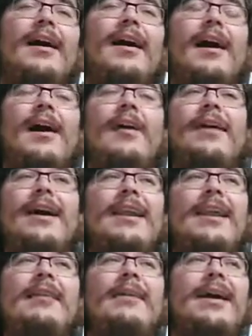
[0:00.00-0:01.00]
I
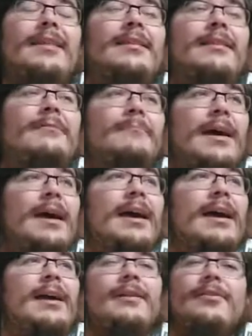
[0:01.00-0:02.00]
want to make them
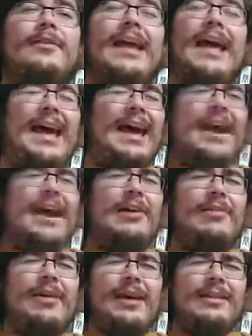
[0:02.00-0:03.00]
my own. I
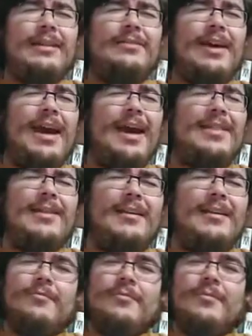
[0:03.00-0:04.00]
want to draw
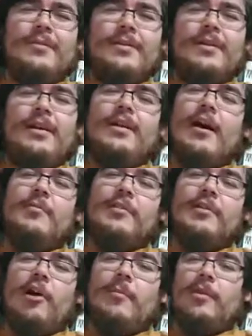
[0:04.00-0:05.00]
them. That'll be
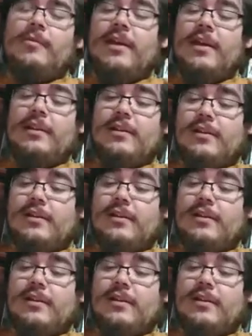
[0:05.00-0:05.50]
the harmony of that.